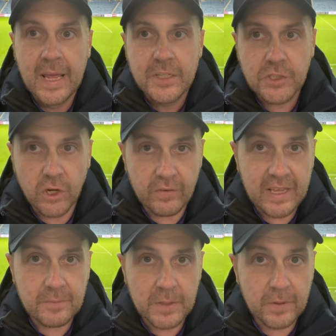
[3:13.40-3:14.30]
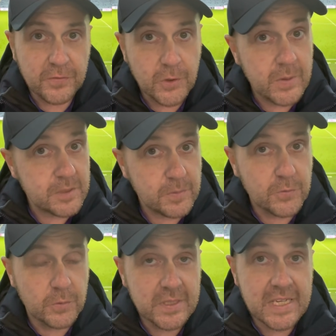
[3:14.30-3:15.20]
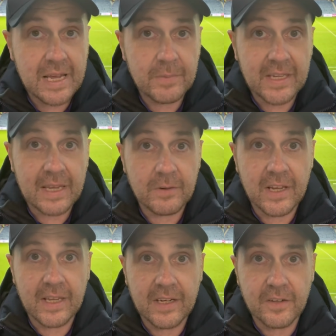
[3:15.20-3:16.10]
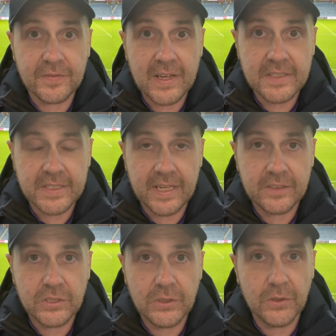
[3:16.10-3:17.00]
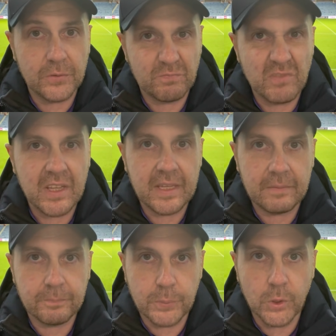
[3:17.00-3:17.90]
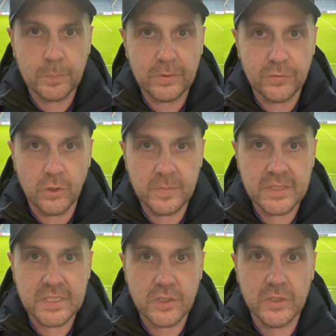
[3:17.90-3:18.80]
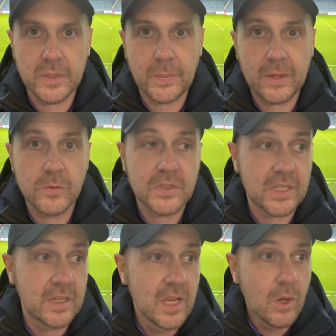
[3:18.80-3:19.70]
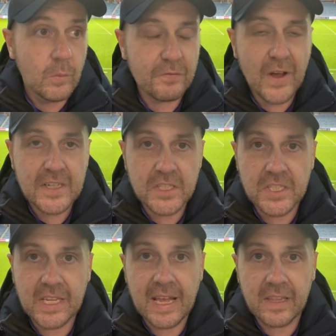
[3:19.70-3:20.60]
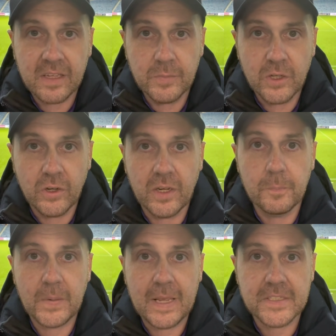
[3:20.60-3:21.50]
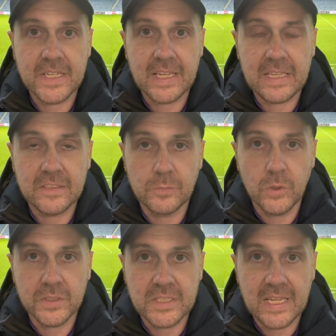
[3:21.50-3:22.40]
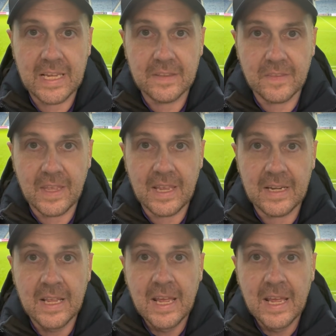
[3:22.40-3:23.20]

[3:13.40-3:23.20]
Scott Wright might be a few weeks before we see him again, right enough. That's two really poor performances on the bounce. And with Fashion Sakala coming on and impressing again towards the end, then